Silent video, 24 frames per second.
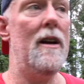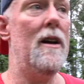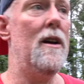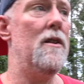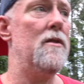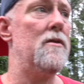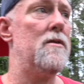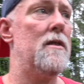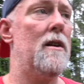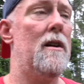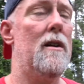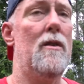
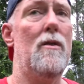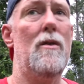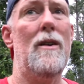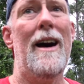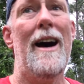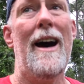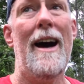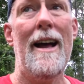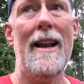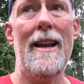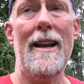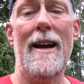So
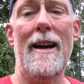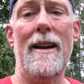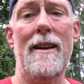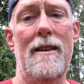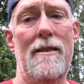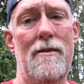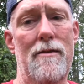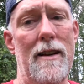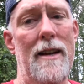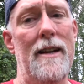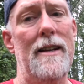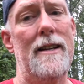I like to
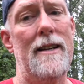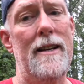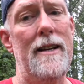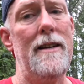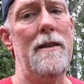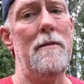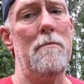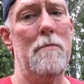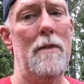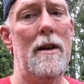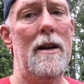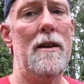try to
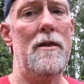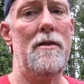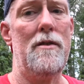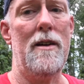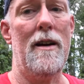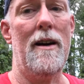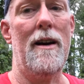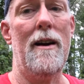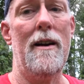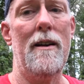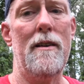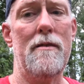keep my
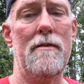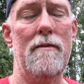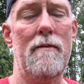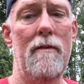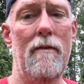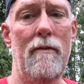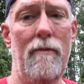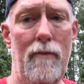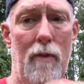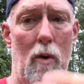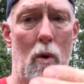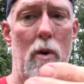shots
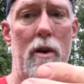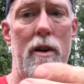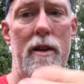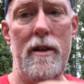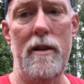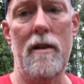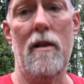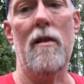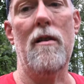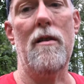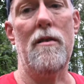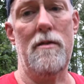40
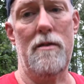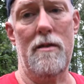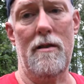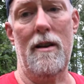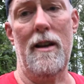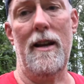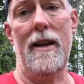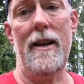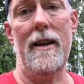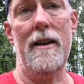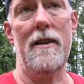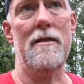yards or
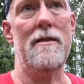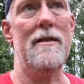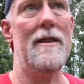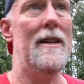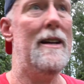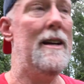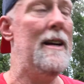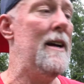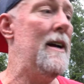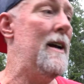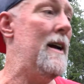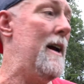less.
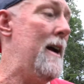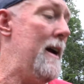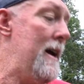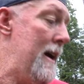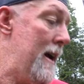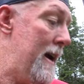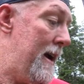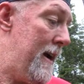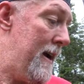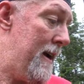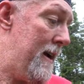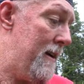
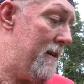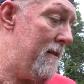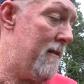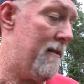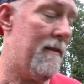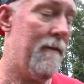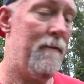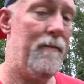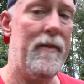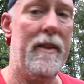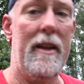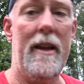And
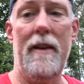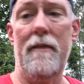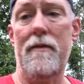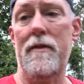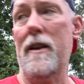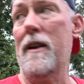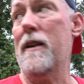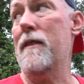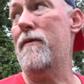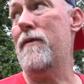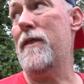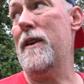if
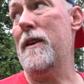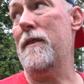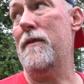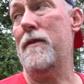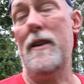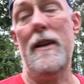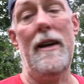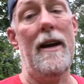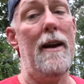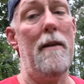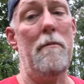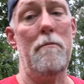they're
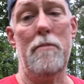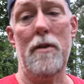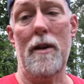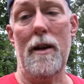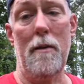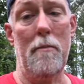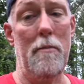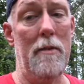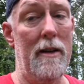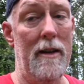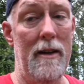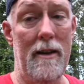50, I'm
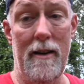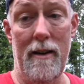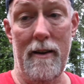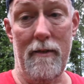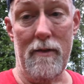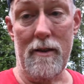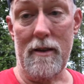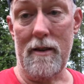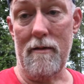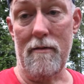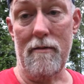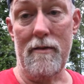probably
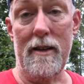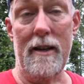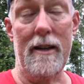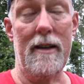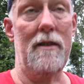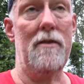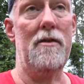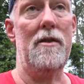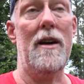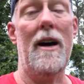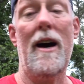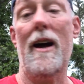never going to take a
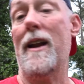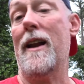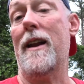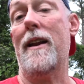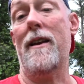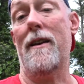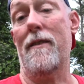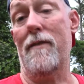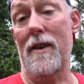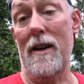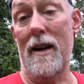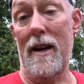shot. I
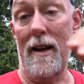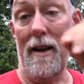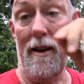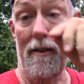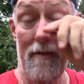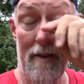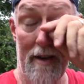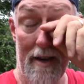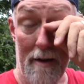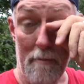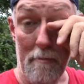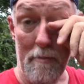never have,
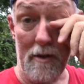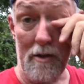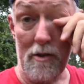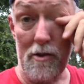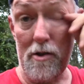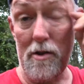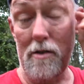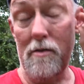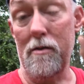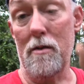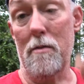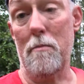and I've been
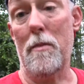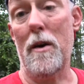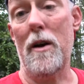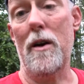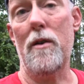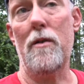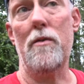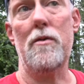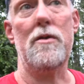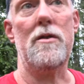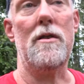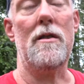shooting a
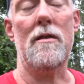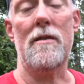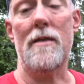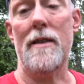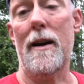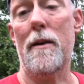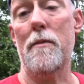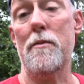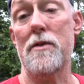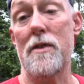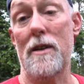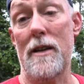bow since
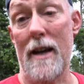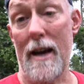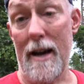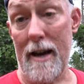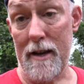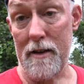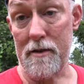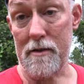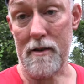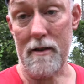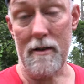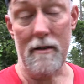I was in
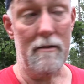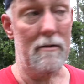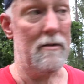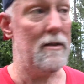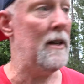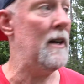high school.